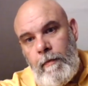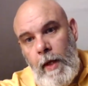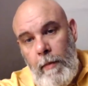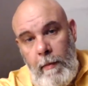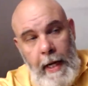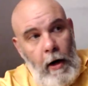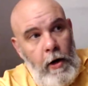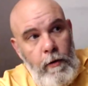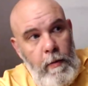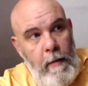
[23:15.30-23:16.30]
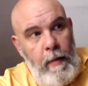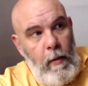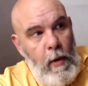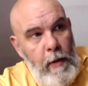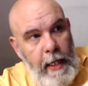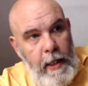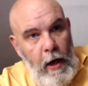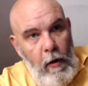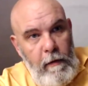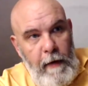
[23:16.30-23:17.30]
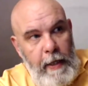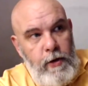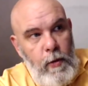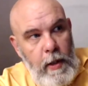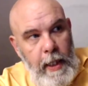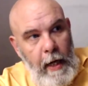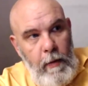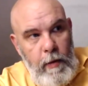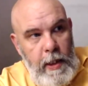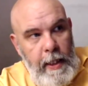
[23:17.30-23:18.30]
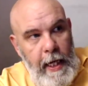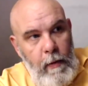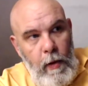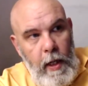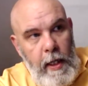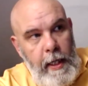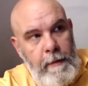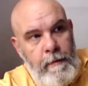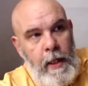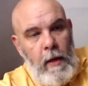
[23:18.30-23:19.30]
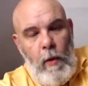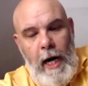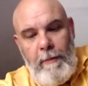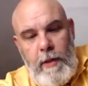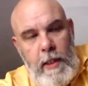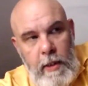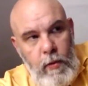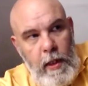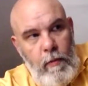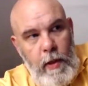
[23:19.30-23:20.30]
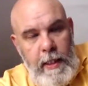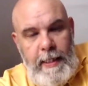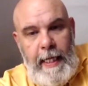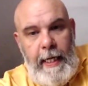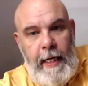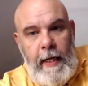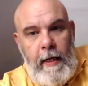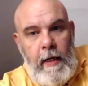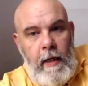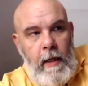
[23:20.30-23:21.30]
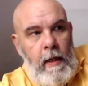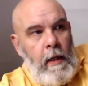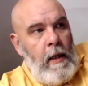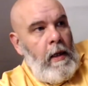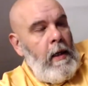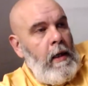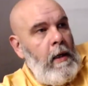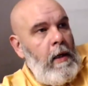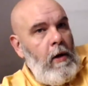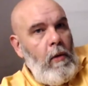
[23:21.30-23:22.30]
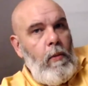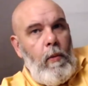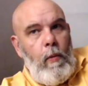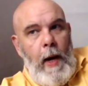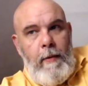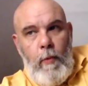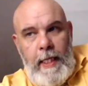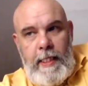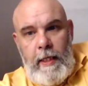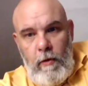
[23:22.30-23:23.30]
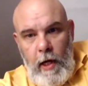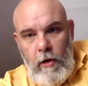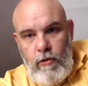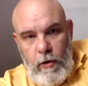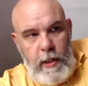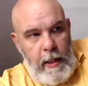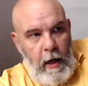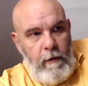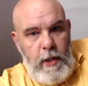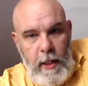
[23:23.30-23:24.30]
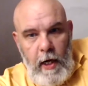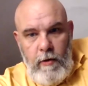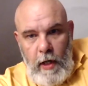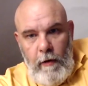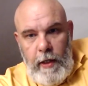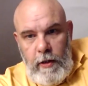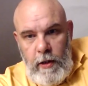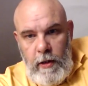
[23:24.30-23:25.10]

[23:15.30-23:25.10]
But mate, I can remember when we had the old factory one day, we was in there working, and what happens is with the zinc, look, when steel goes rusty, it obviously goes orange.